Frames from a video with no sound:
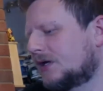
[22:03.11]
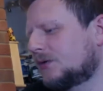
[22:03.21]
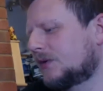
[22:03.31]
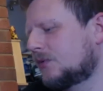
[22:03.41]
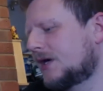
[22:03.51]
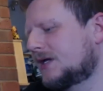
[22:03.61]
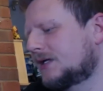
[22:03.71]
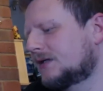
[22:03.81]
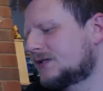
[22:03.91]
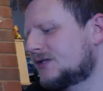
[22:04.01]
I don't want to break
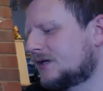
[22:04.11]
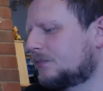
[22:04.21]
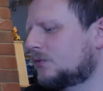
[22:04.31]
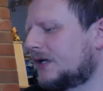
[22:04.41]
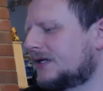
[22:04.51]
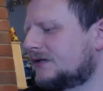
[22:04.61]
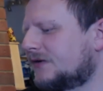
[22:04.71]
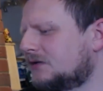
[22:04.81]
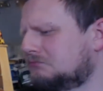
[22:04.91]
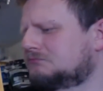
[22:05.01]
any of this. Anyway, pull that
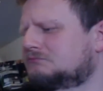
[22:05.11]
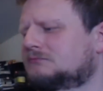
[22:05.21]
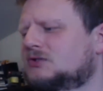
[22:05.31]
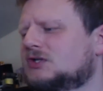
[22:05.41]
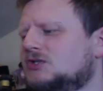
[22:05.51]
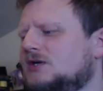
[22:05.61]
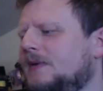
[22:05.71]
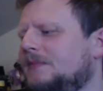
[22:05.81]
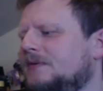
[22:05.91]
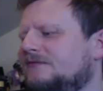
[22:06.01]
lever. It's going to
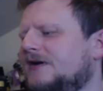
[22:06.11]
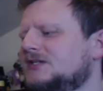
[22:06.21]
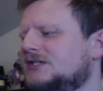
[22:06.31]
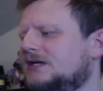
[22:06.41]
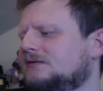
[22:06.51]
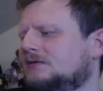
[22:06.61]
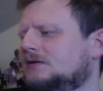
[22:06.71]
jump up in my face, isn't it?